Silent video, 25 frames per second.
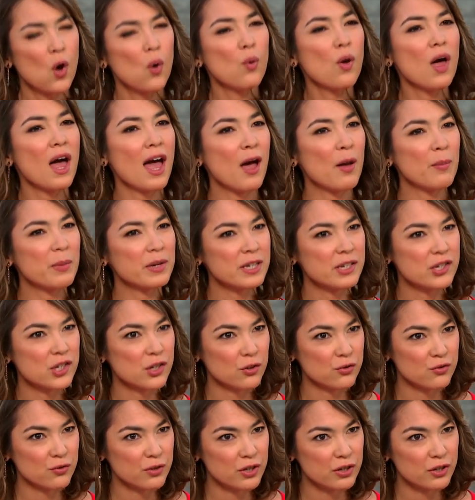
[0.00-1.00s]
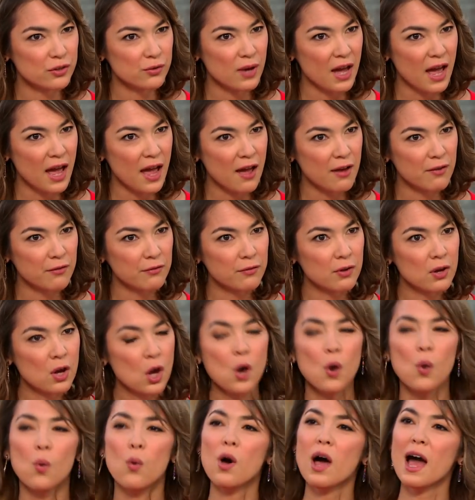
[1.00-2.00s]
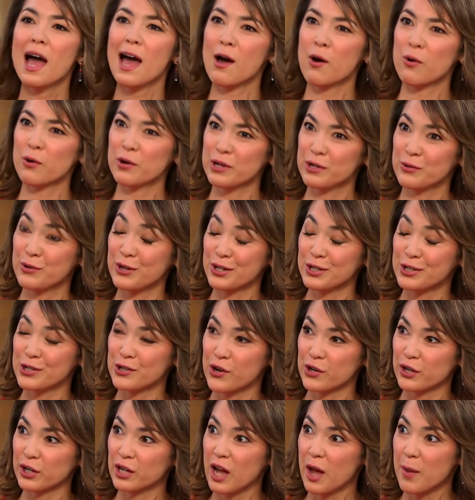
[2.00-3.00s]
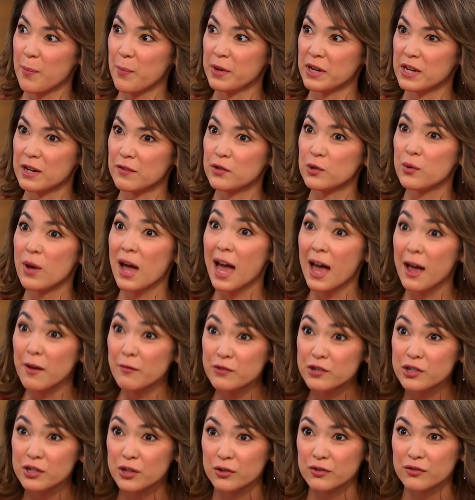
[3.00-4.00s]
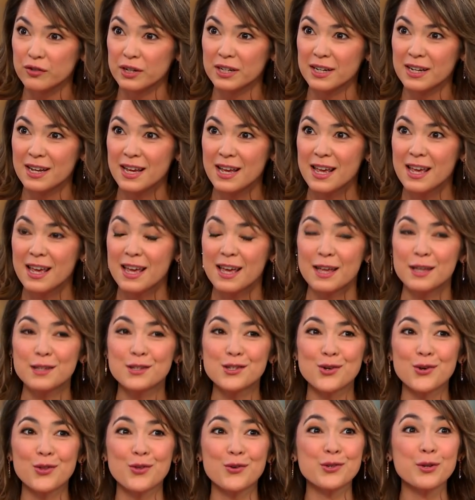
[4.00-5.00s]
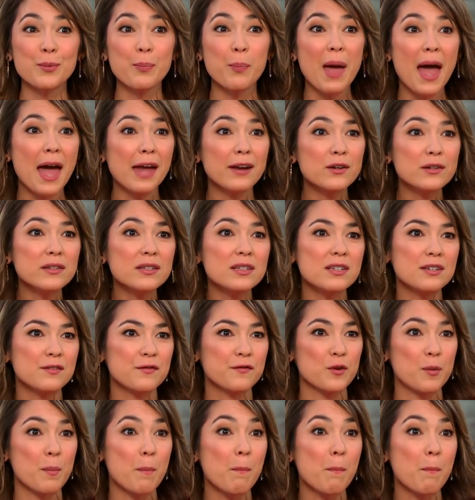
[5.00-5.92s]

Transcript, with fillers: Well, how many children do you have? Well, how are you going to start a company if you have children?" And so there's a penalty for